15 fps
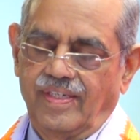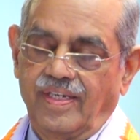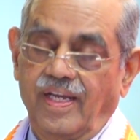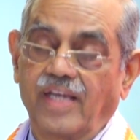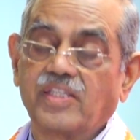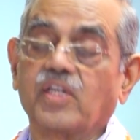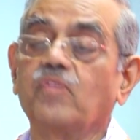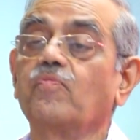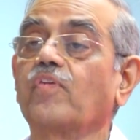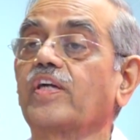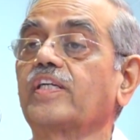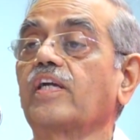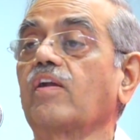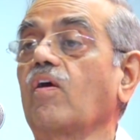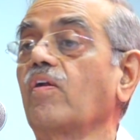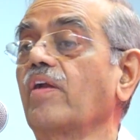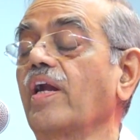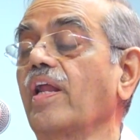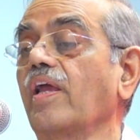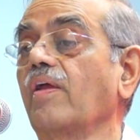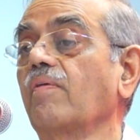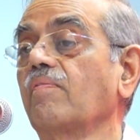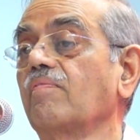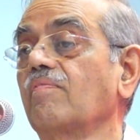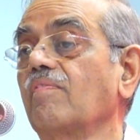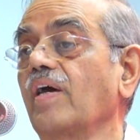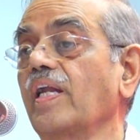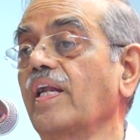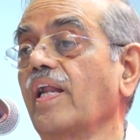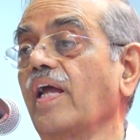has infected
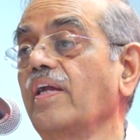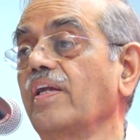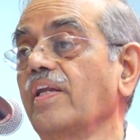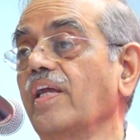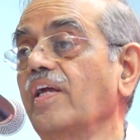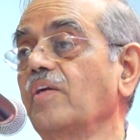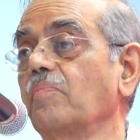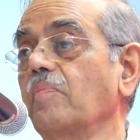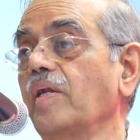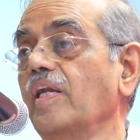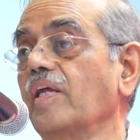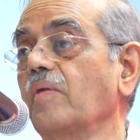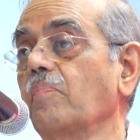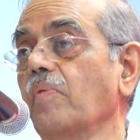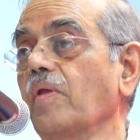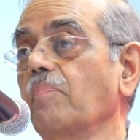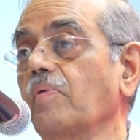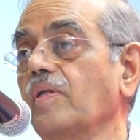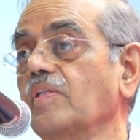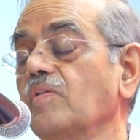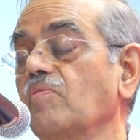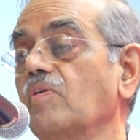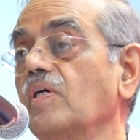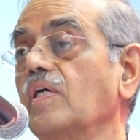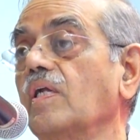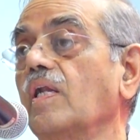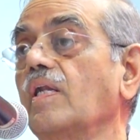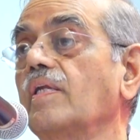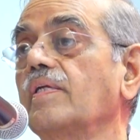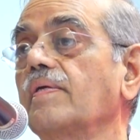already 198 million people in the
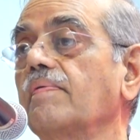world